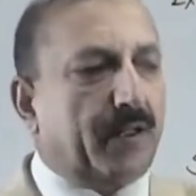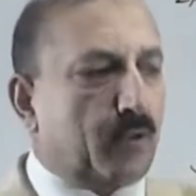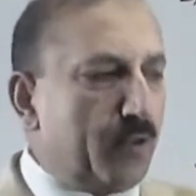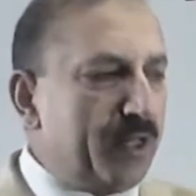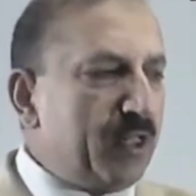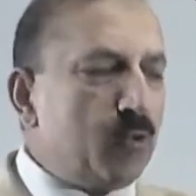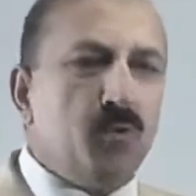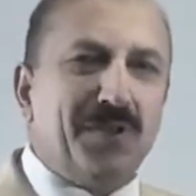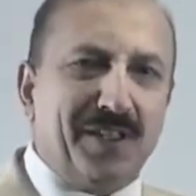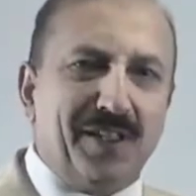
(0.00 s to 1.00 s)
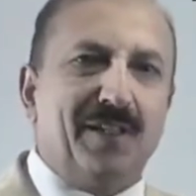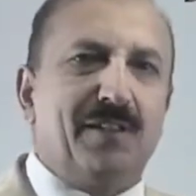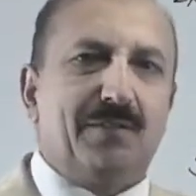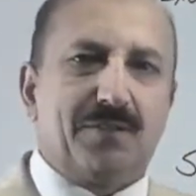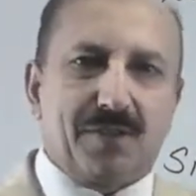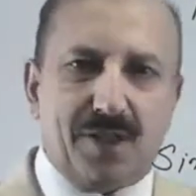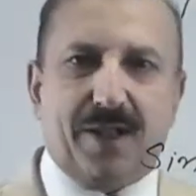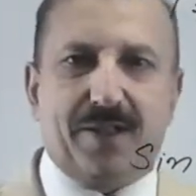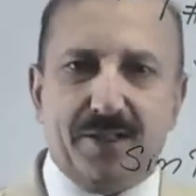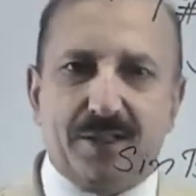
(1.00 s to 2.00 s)
According to their
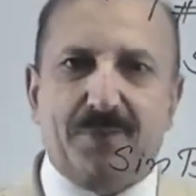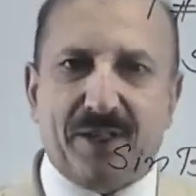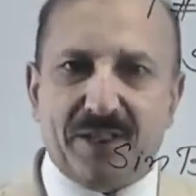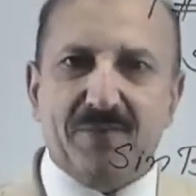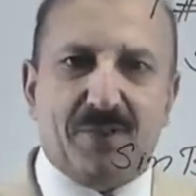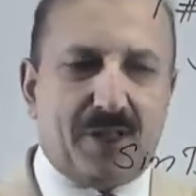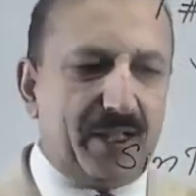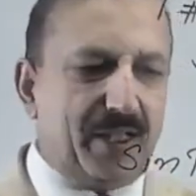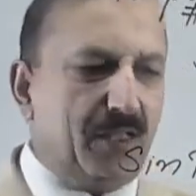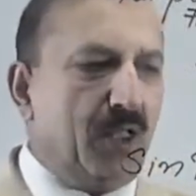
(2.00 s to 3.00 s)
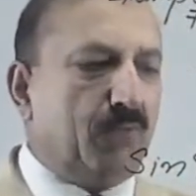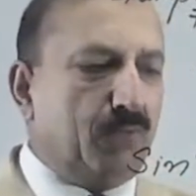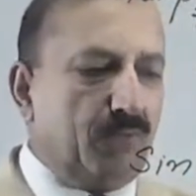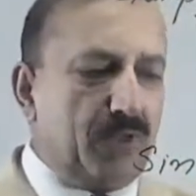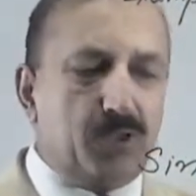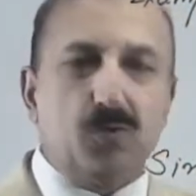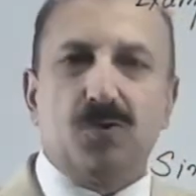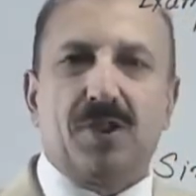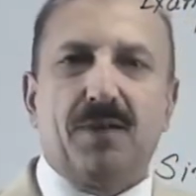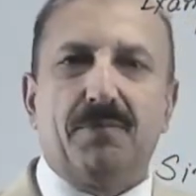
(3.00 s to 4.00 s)
side, respective side, we will
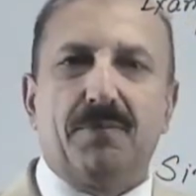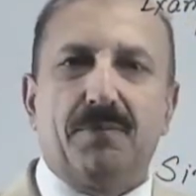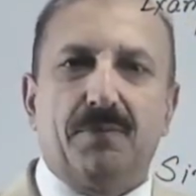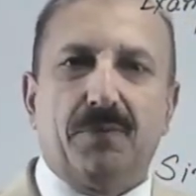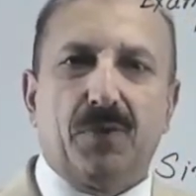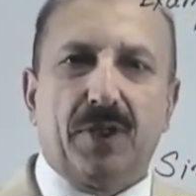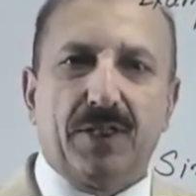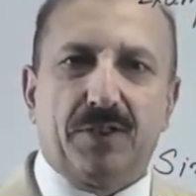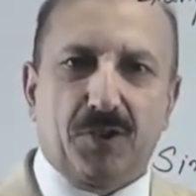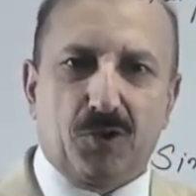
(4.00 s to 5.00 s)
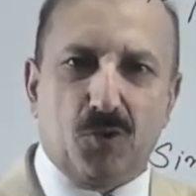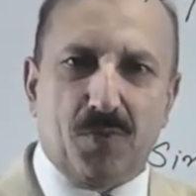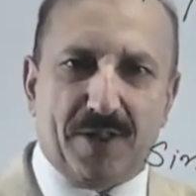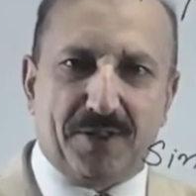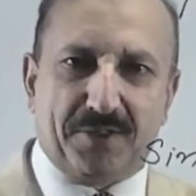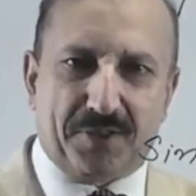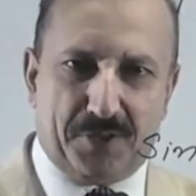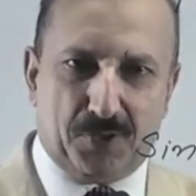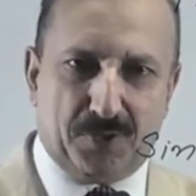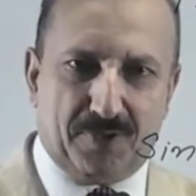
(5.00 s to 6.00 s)
use them in trigonometric
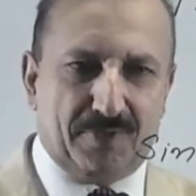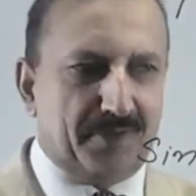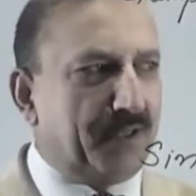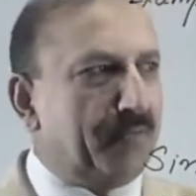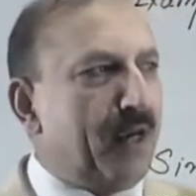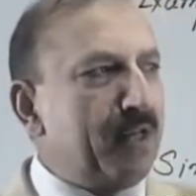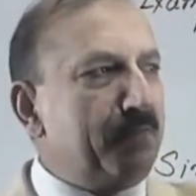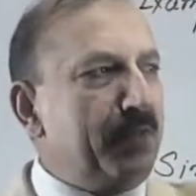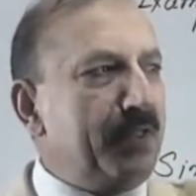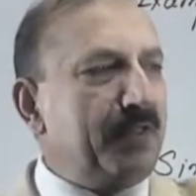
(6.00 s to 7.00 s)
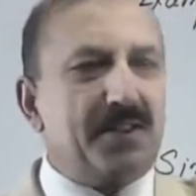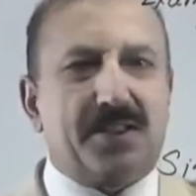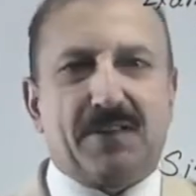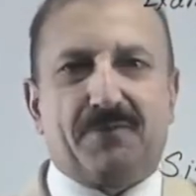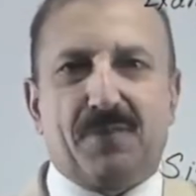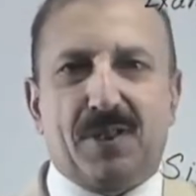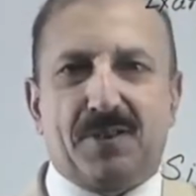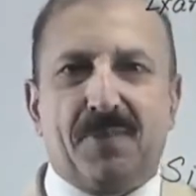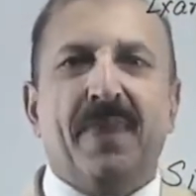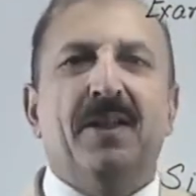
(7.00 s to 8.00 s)
ratios. They might be English
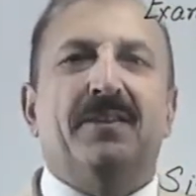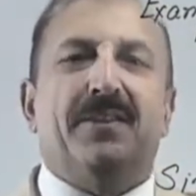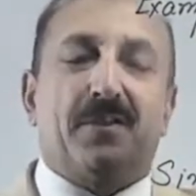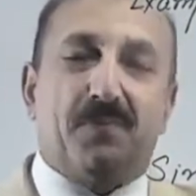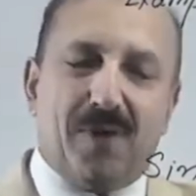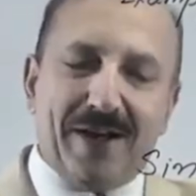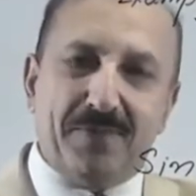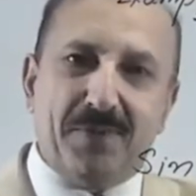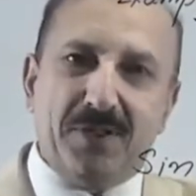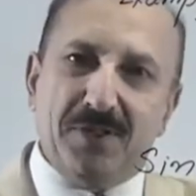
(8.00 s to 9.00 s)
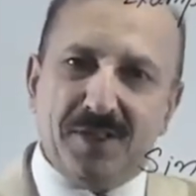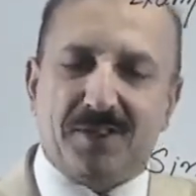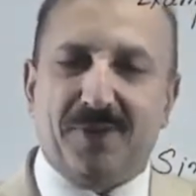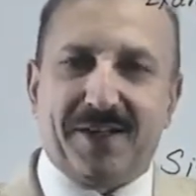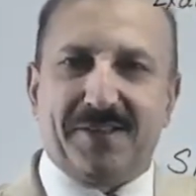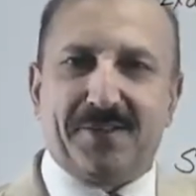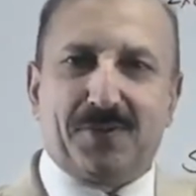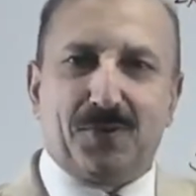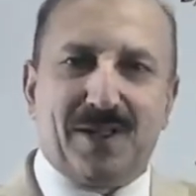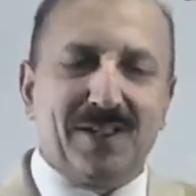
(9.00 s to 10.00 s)
alphabets, that might be digits, my dear
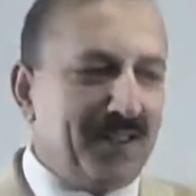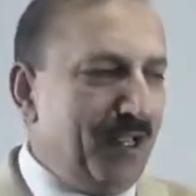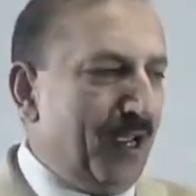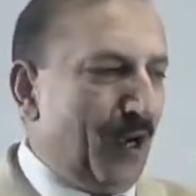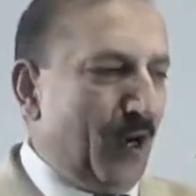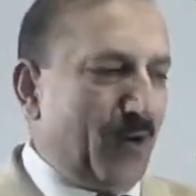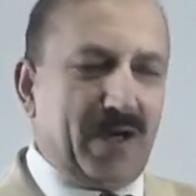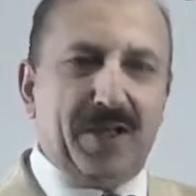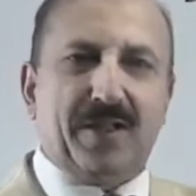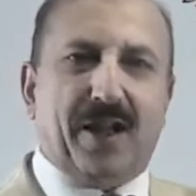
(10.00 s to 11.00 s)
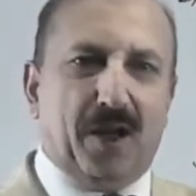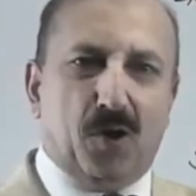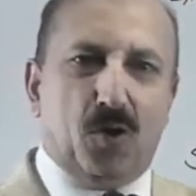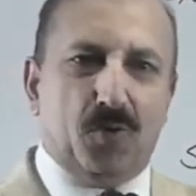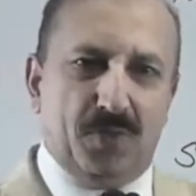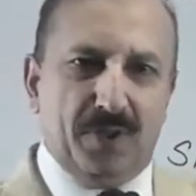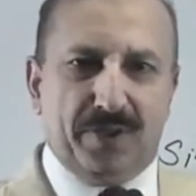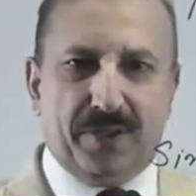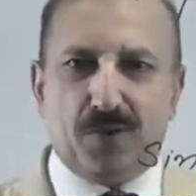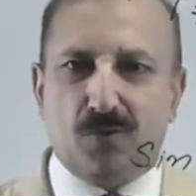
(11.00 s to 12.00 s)
students. Alright, I hope
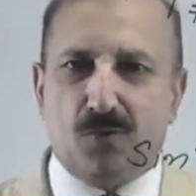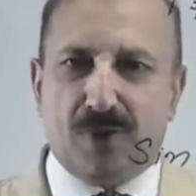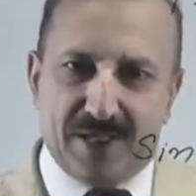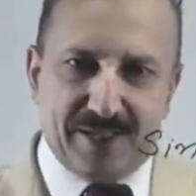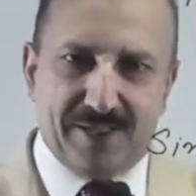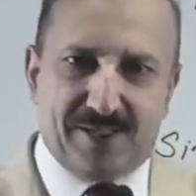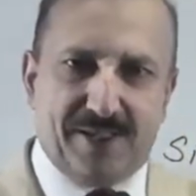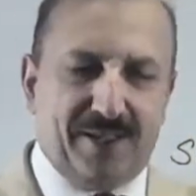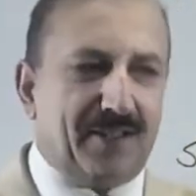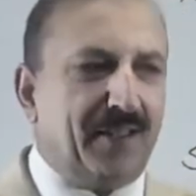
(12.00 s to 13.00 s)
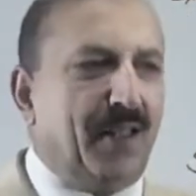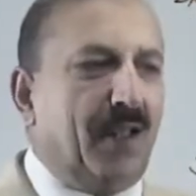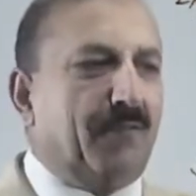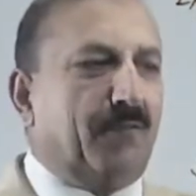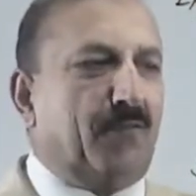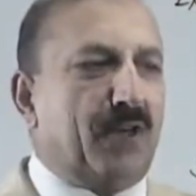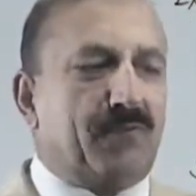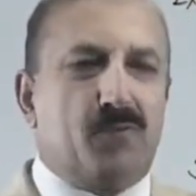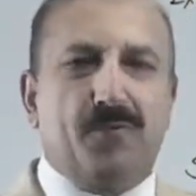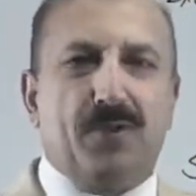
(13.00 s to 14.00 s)
now you will understand
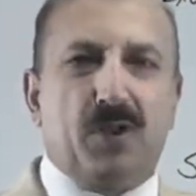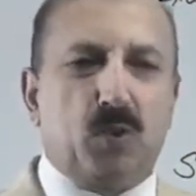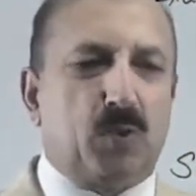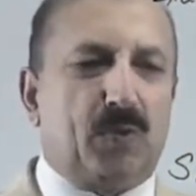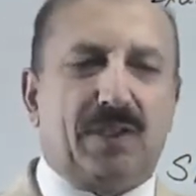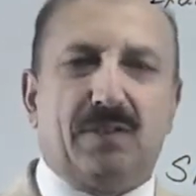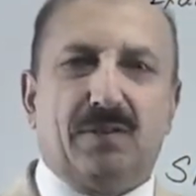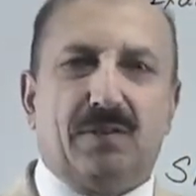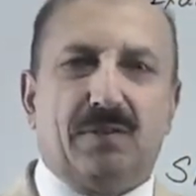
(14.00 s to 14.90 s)
what we will do with